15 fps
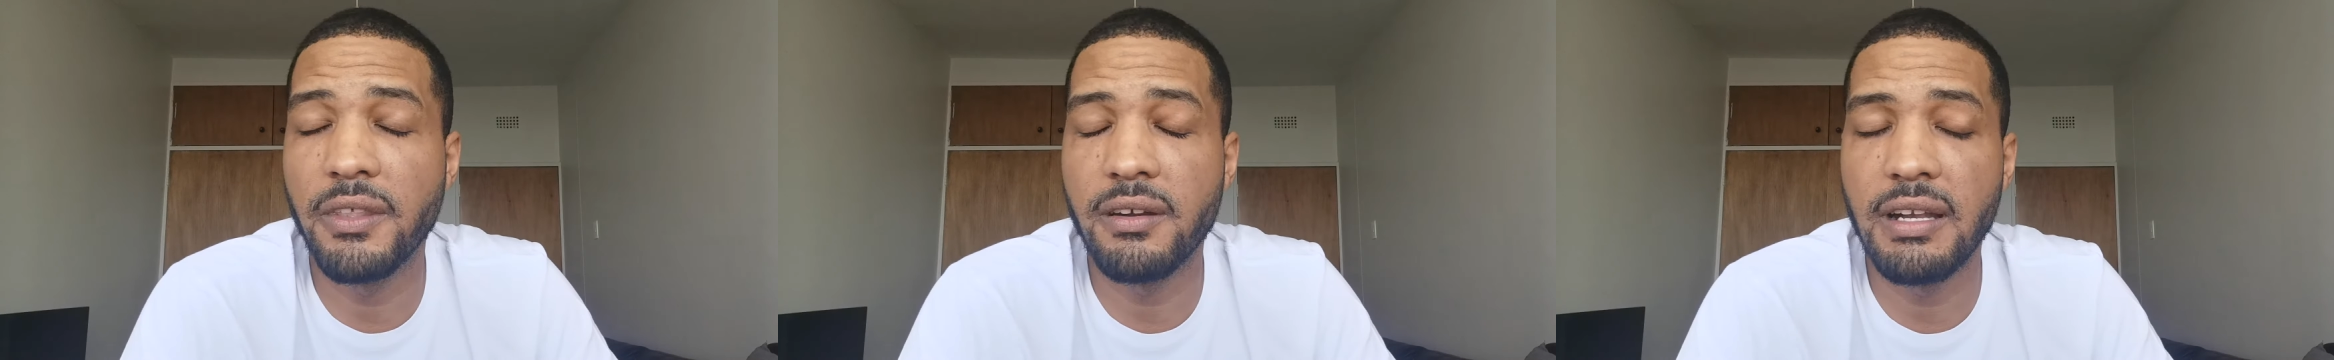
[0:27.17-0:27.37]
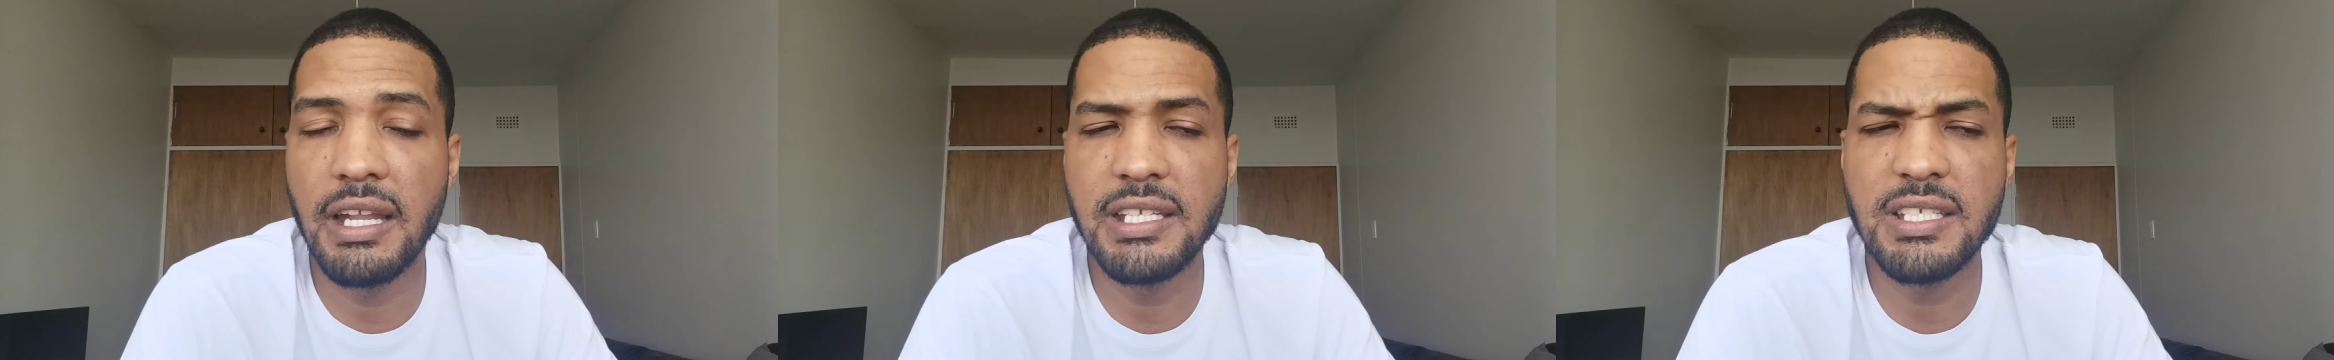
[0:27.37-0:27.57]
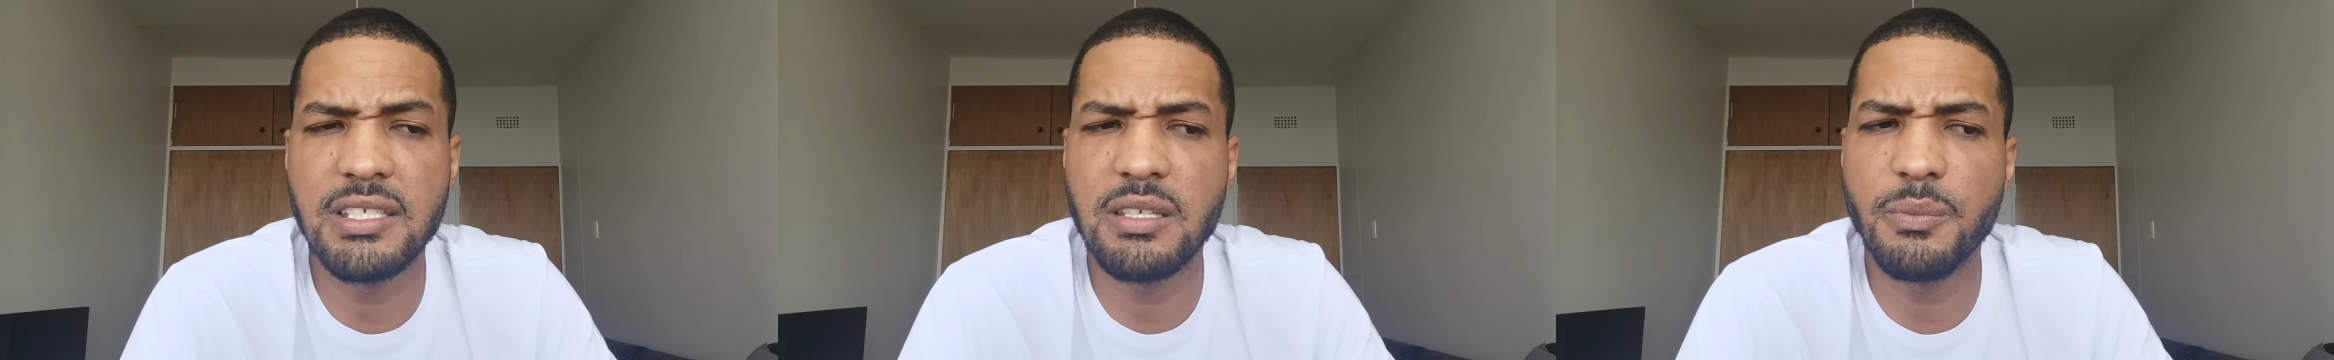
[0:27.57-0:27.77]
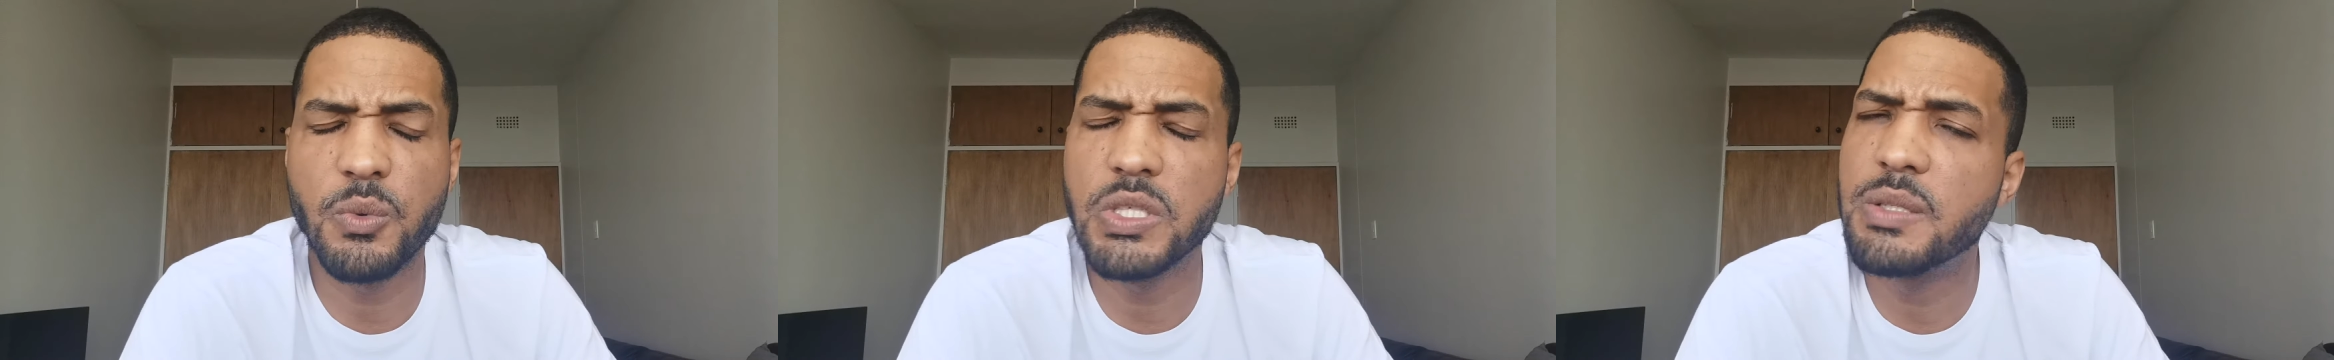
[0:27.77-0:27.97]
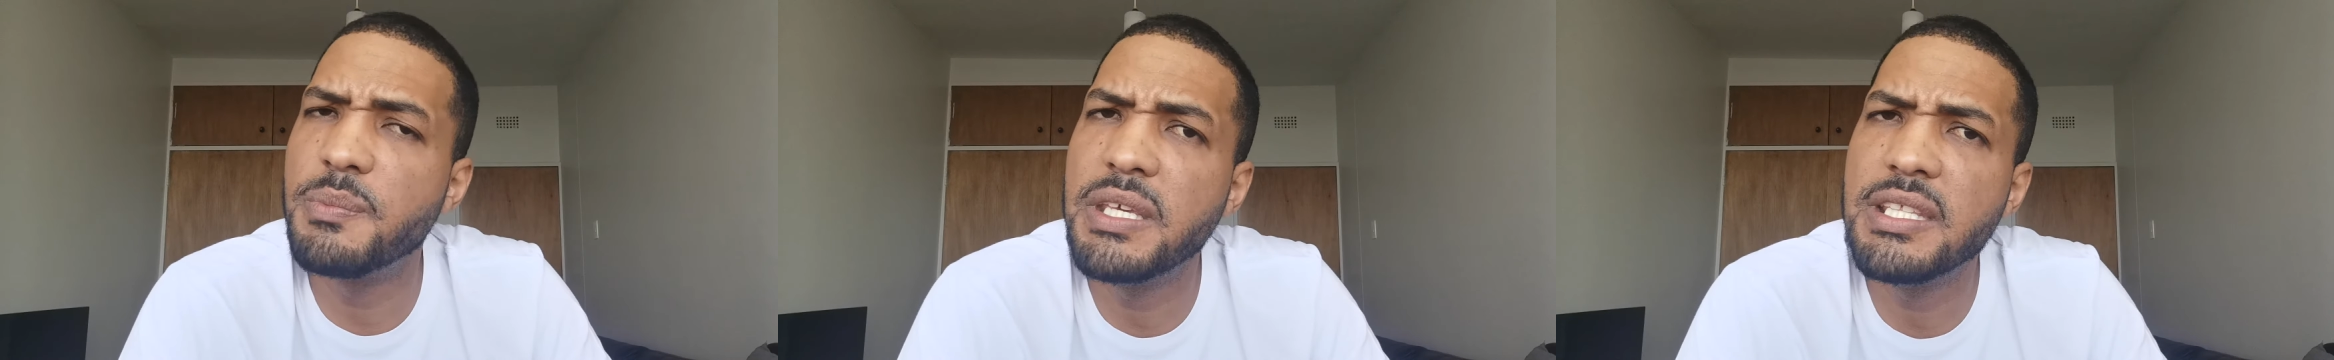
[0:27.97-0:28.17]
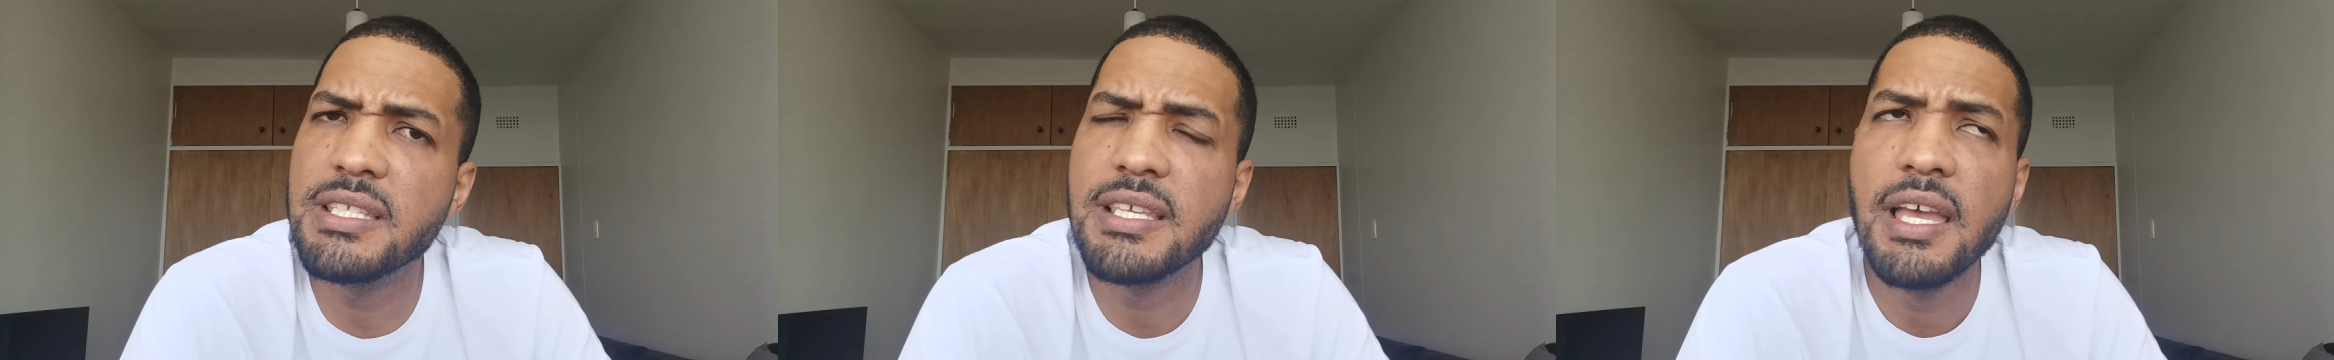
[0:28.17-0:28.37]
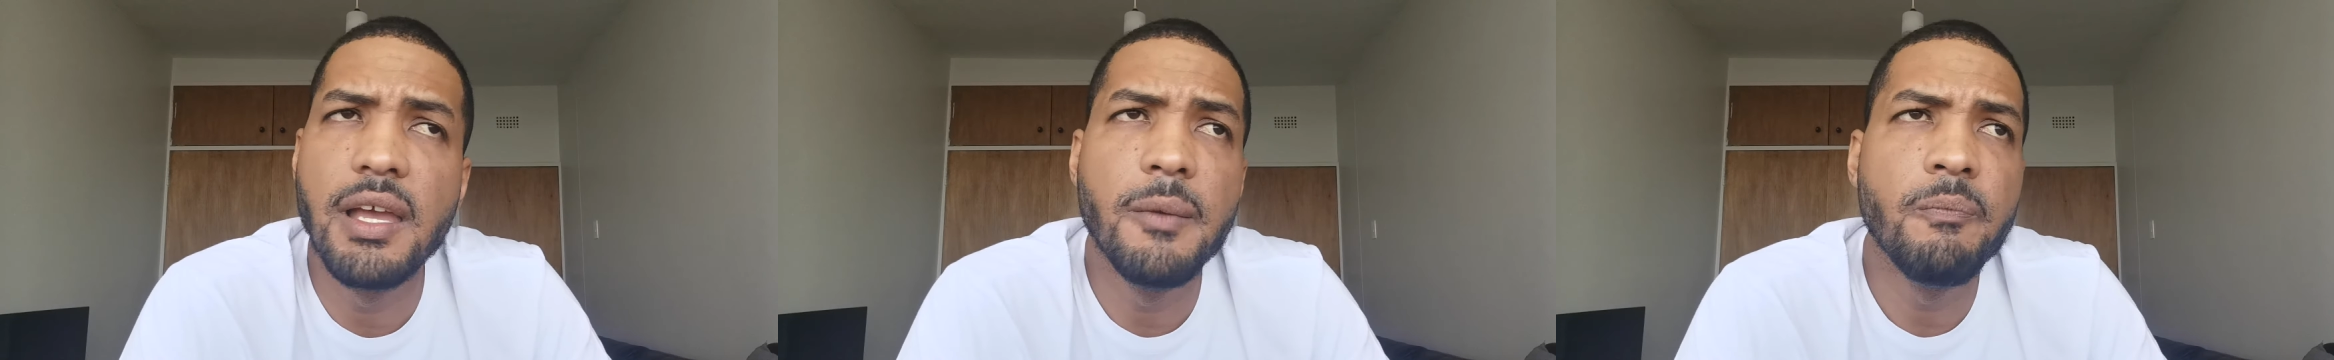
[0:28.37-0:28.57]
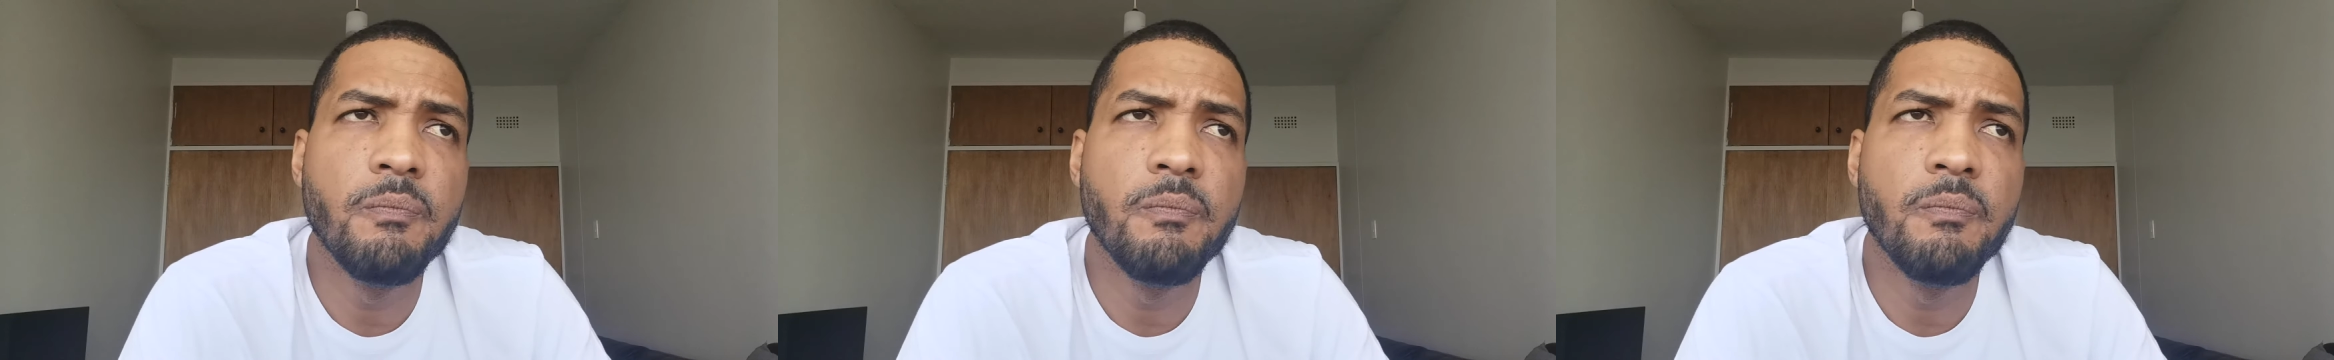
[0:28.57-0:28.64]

the relationship, which means